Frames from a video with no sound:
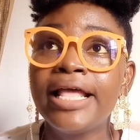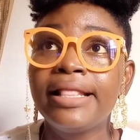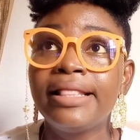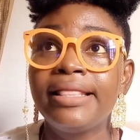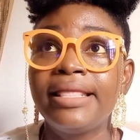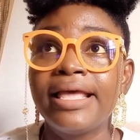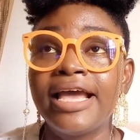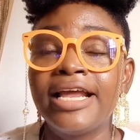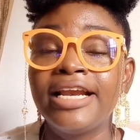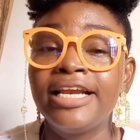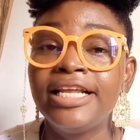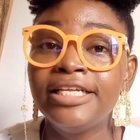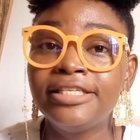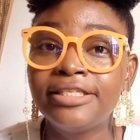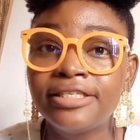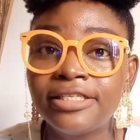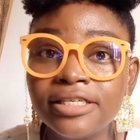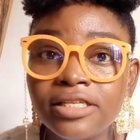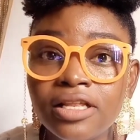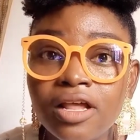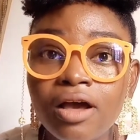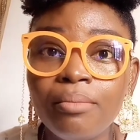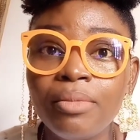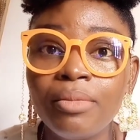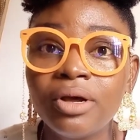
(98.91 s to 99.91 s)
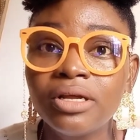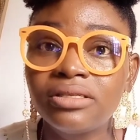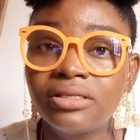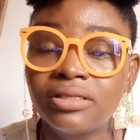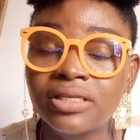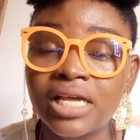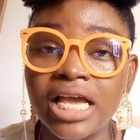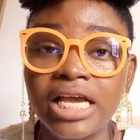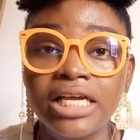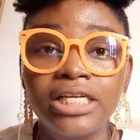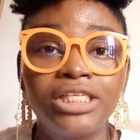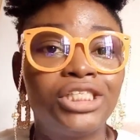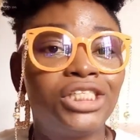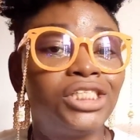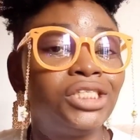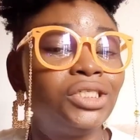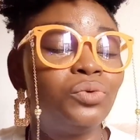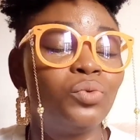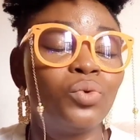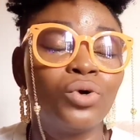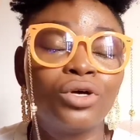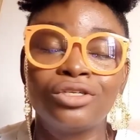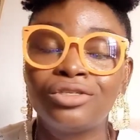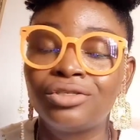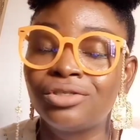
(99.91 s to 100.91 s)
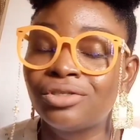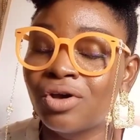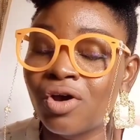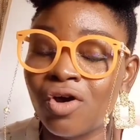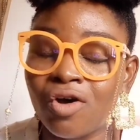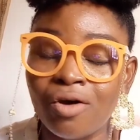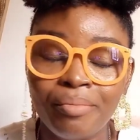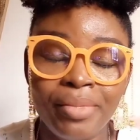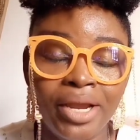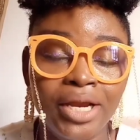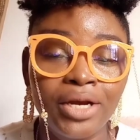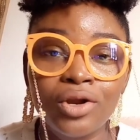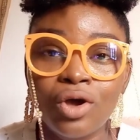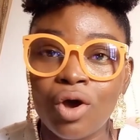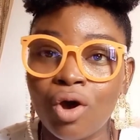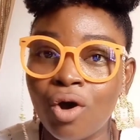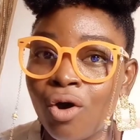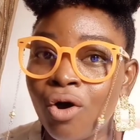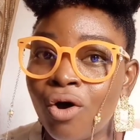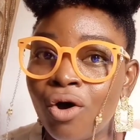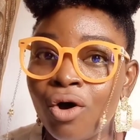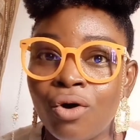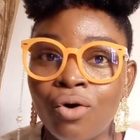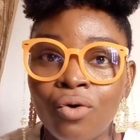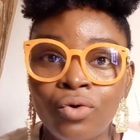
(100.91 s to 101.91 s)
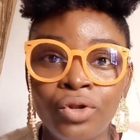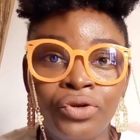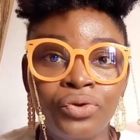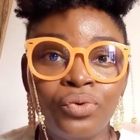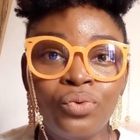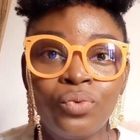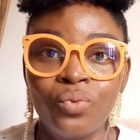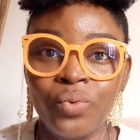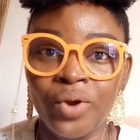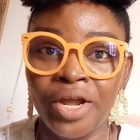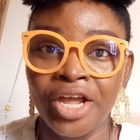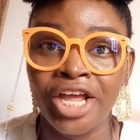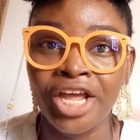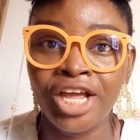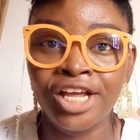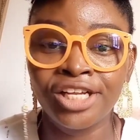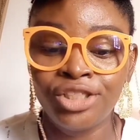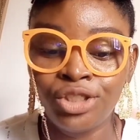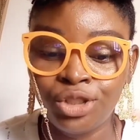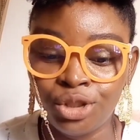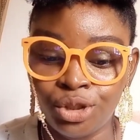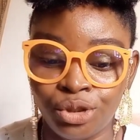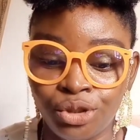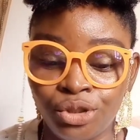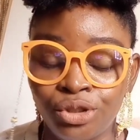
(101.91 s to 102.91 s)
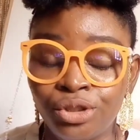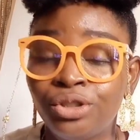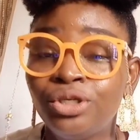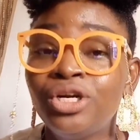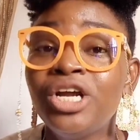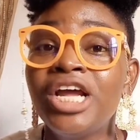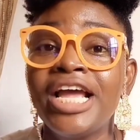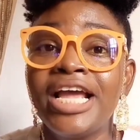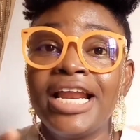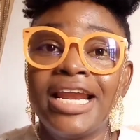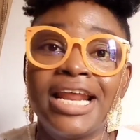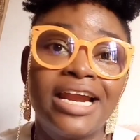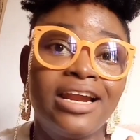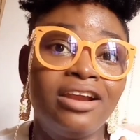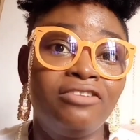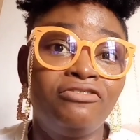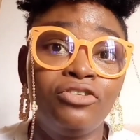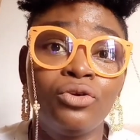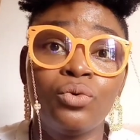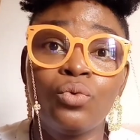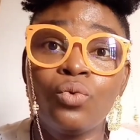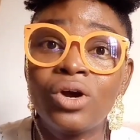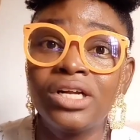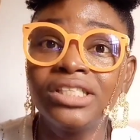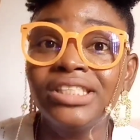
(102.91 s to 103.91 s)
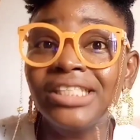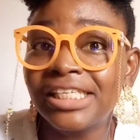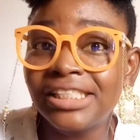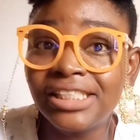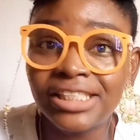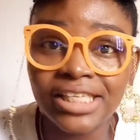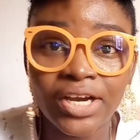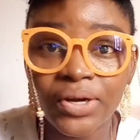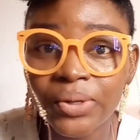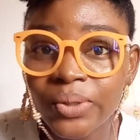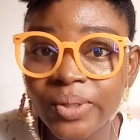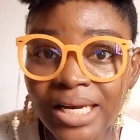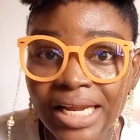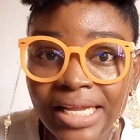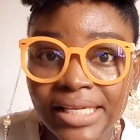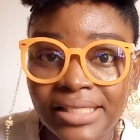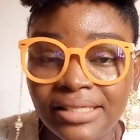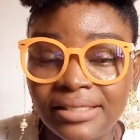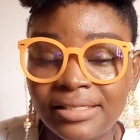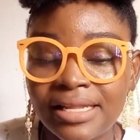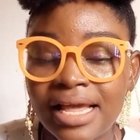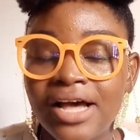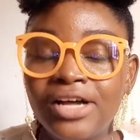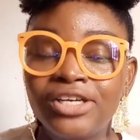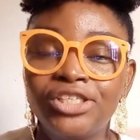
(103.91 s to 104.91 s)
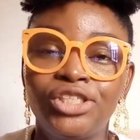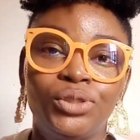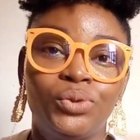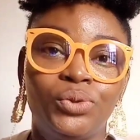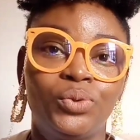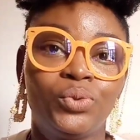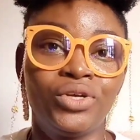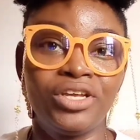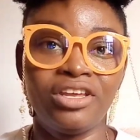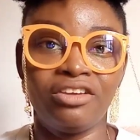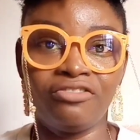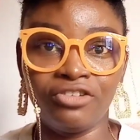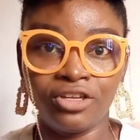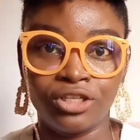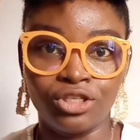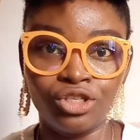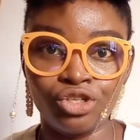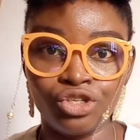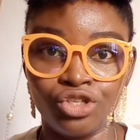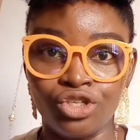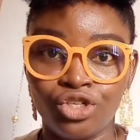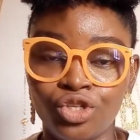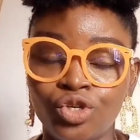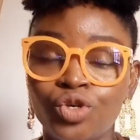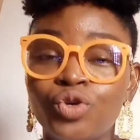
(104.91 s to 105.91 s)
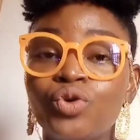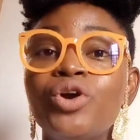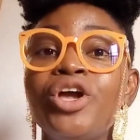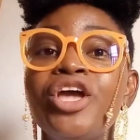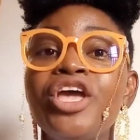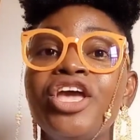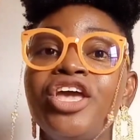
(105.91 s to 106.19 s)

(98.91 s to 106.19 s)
Then Isilomo said she was coming all the way through, that if you want a Jegunle style, she will give it to you.